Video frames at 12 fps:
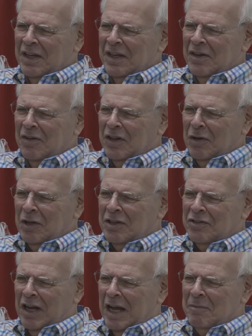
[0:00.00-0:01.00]
you know, the only
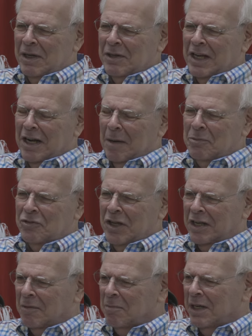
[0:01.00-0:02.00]
time he'd get
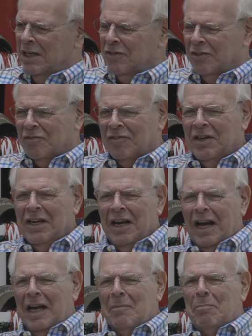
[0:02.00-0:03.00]
upset at me is if
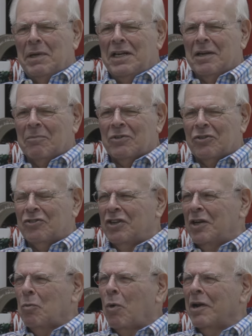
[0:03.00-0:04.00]
I beat him to
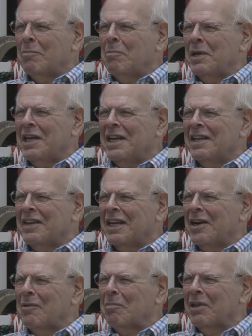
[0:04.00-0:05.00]
seat 1B in
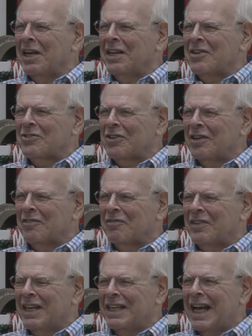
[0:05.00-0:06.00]
the airplane instead of,
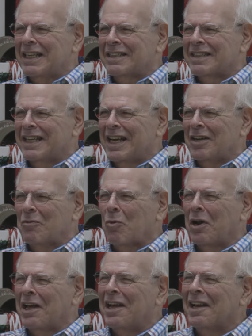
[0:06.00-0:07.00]
and he had to get in
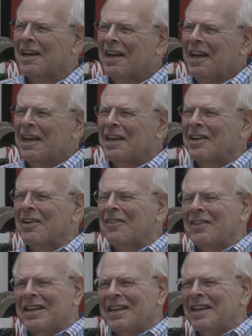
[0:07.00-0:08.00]
1A. You
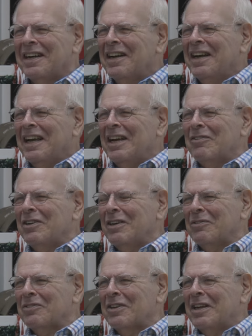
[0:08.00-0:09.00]
know, we it
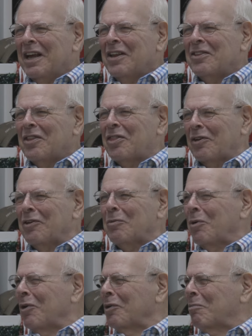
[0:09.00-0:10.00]
was
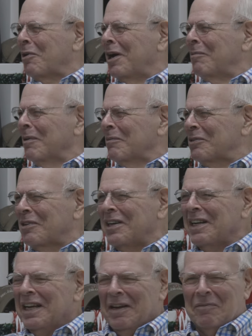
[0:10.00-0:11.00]
third world problems,
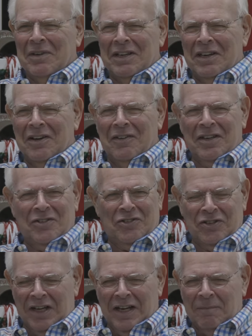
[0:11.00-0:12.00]
right? But, no, it's